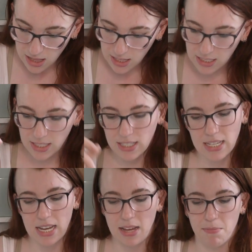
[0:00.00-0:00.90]
Let's
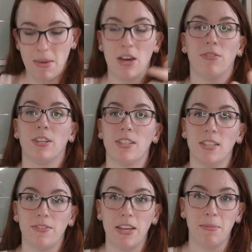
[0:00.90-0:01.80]
see, male
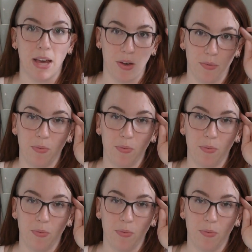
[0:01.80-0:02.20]
versus female.